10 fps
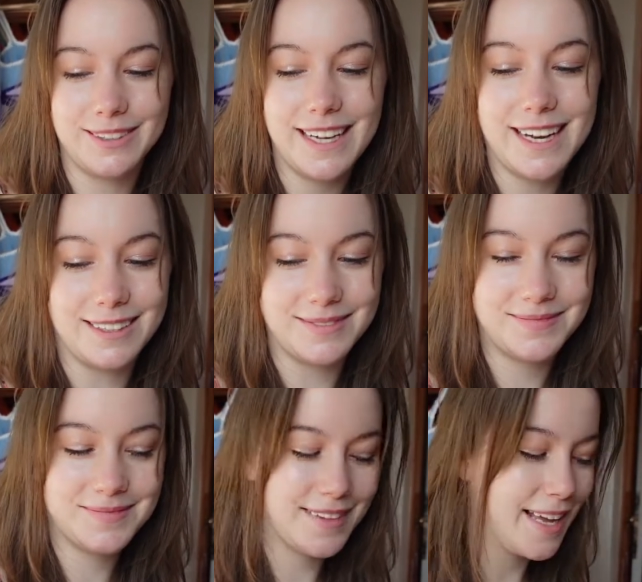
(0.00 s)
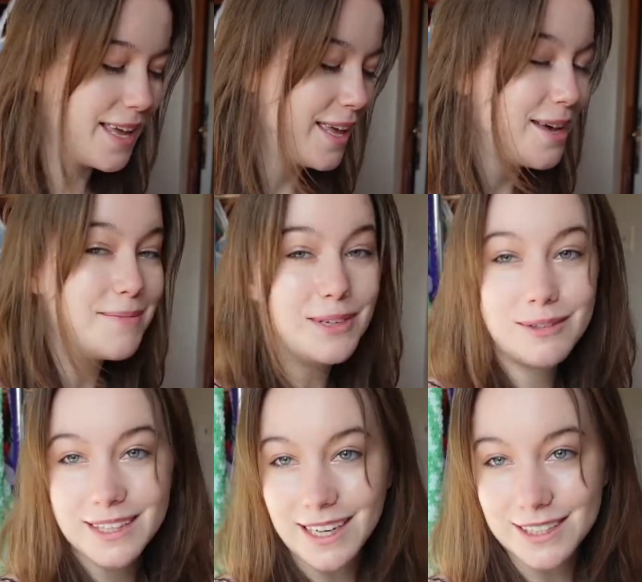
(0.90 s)
yeah,
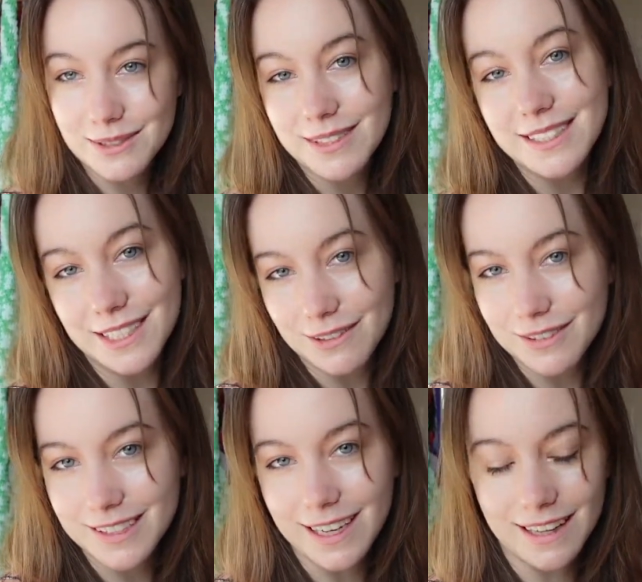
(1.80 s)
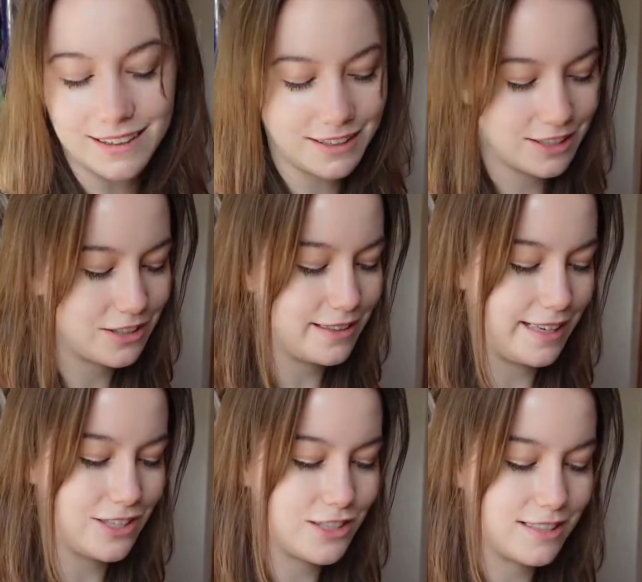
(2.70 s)
moving on to a different color
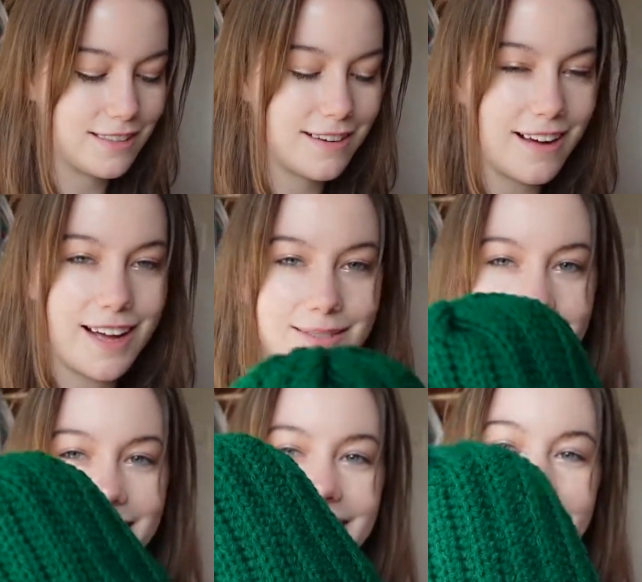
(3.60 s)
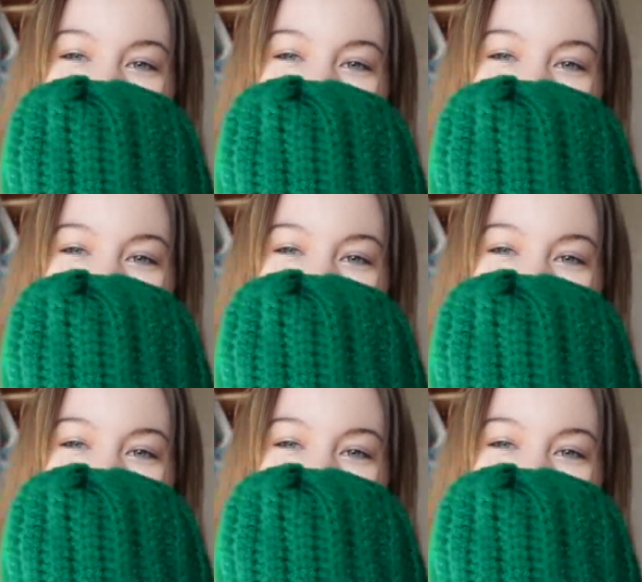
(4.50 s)
creation, I made